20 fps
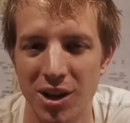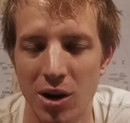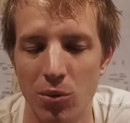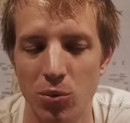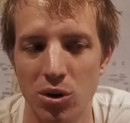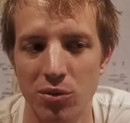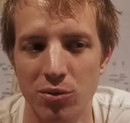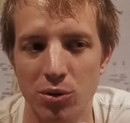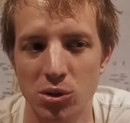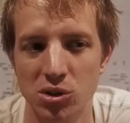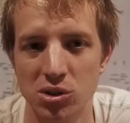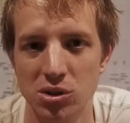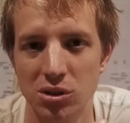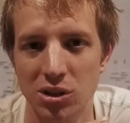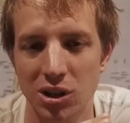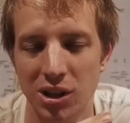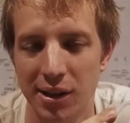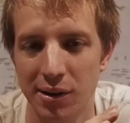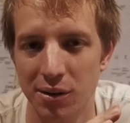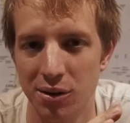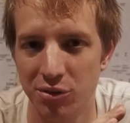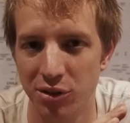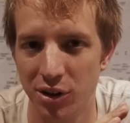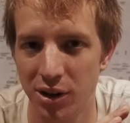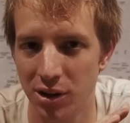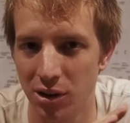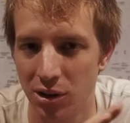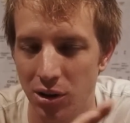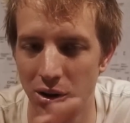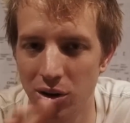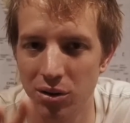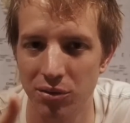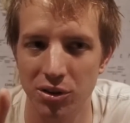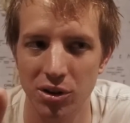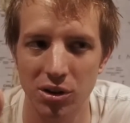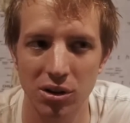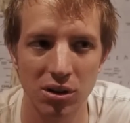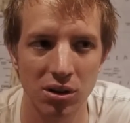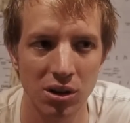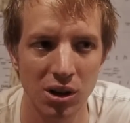That would have also clarified a lot of
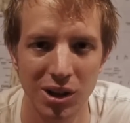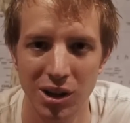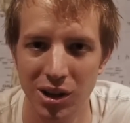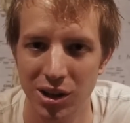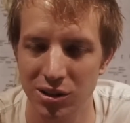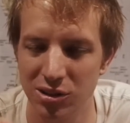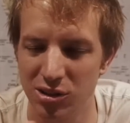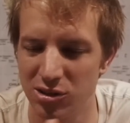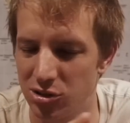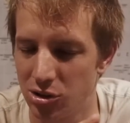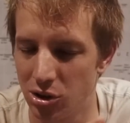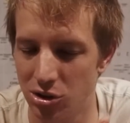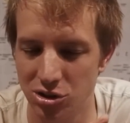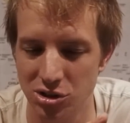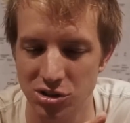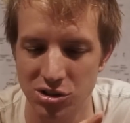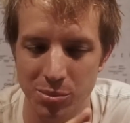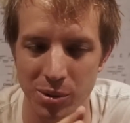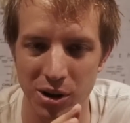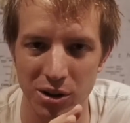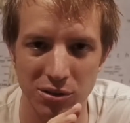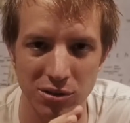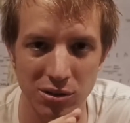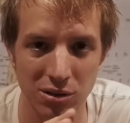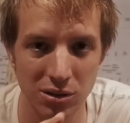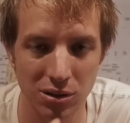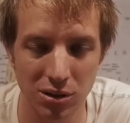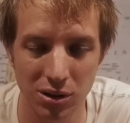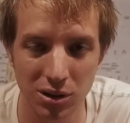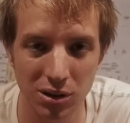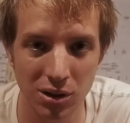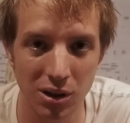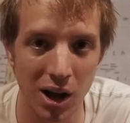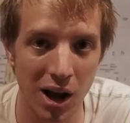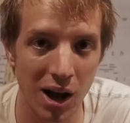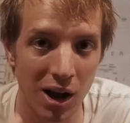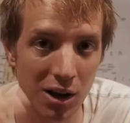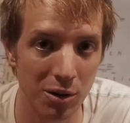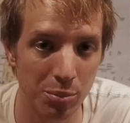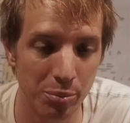the discussions about the
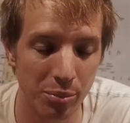high